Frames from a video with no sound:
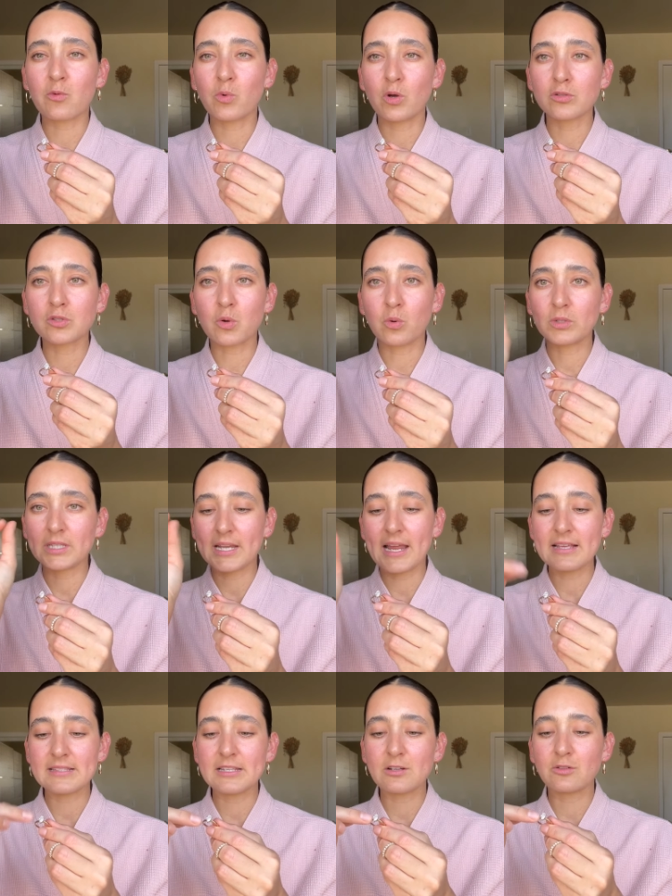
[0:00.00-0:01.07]
rose gold and
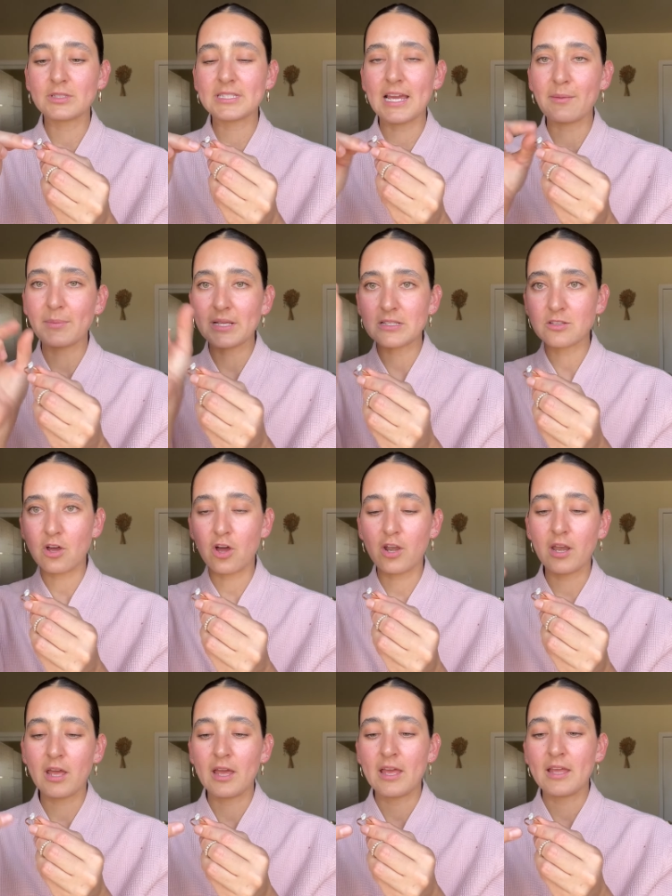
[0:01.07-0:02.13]
has little diamonds
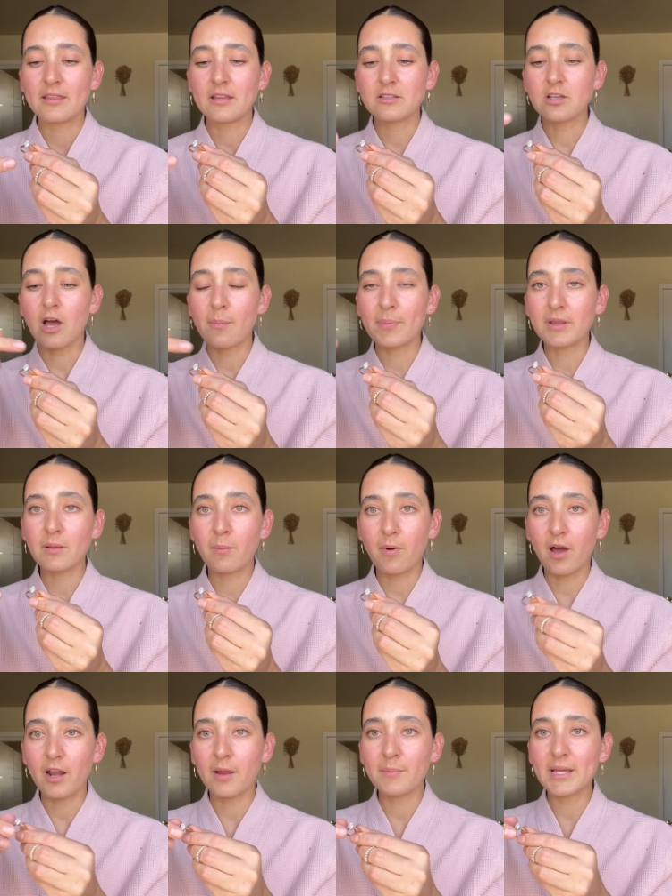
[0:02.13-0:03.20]
on the top and the
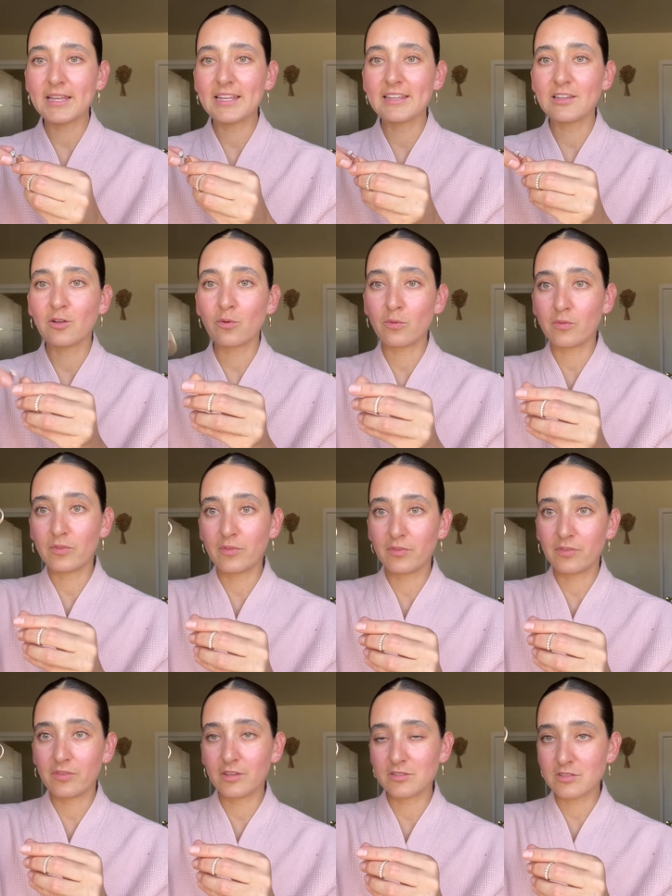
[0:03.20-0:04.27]
bottom. And then the,
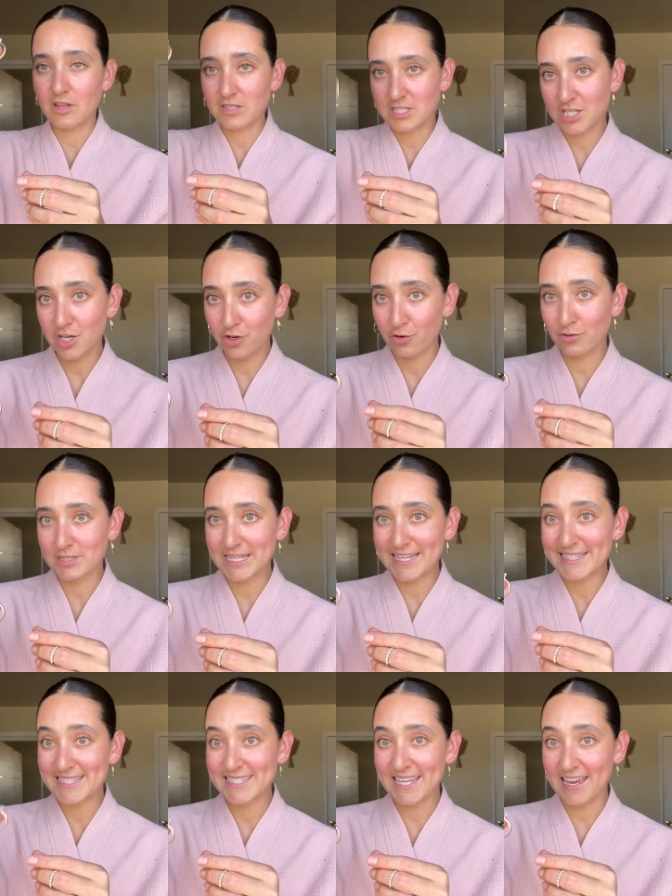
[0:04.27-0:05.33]
the solitaire goes
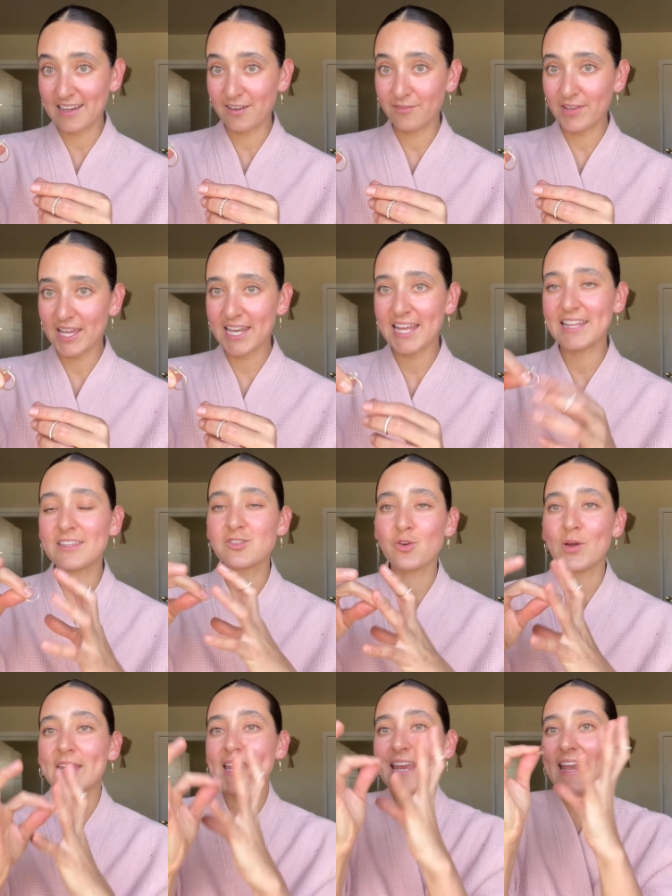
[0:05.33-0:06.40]
inside of it. And so
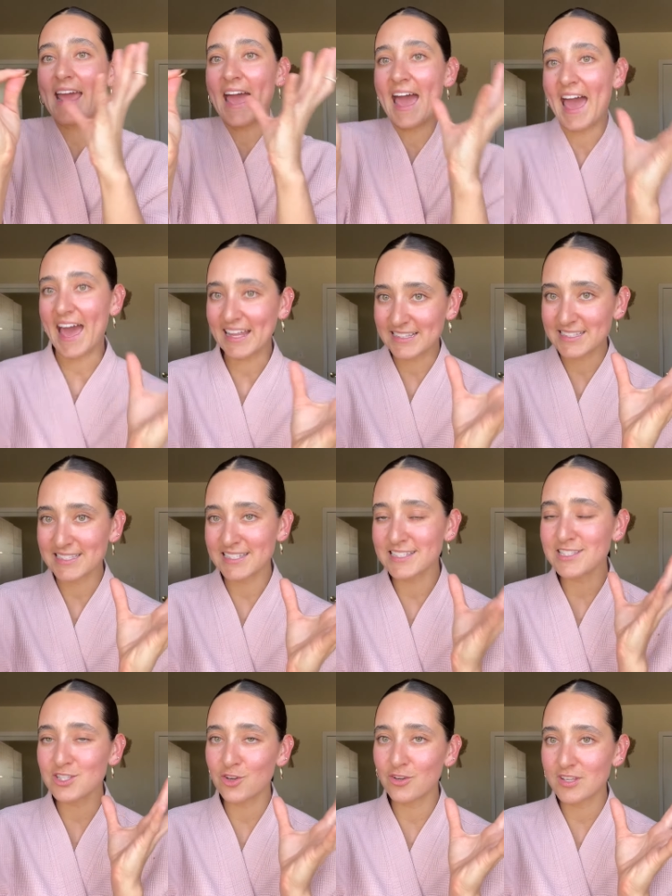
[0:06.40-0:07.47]
it
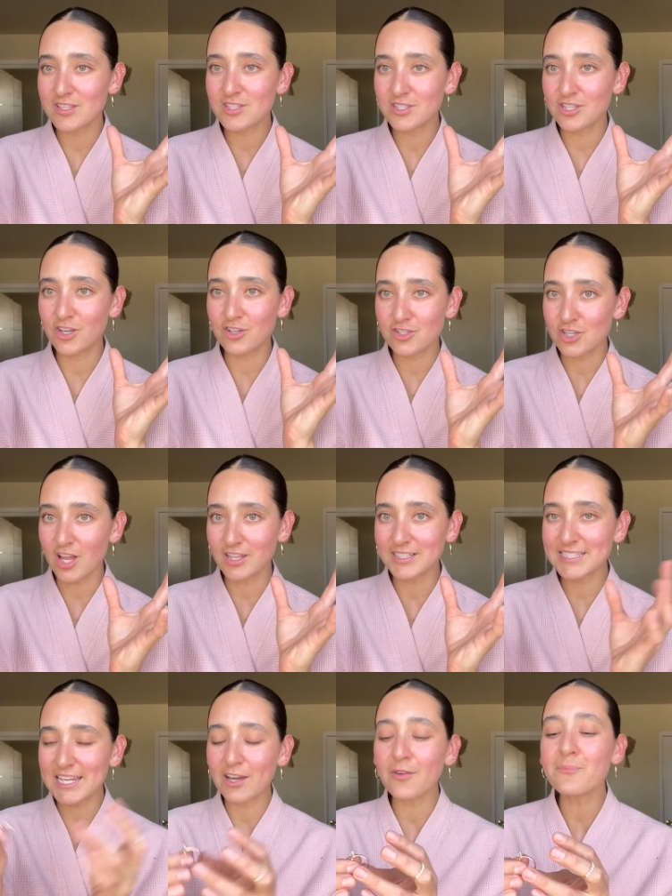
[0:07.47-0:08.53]
enhances your, your
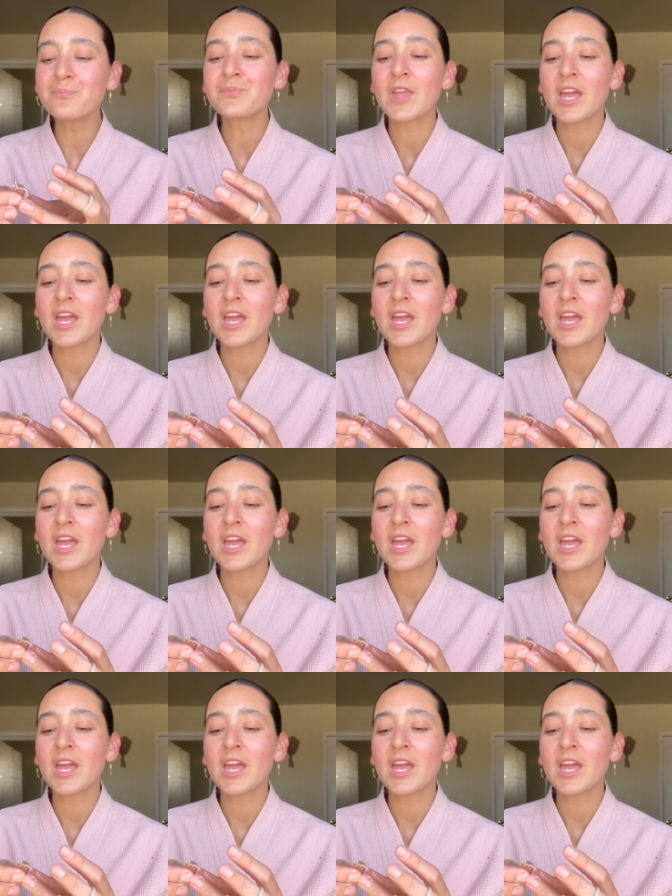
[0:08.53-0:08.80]
solitaire.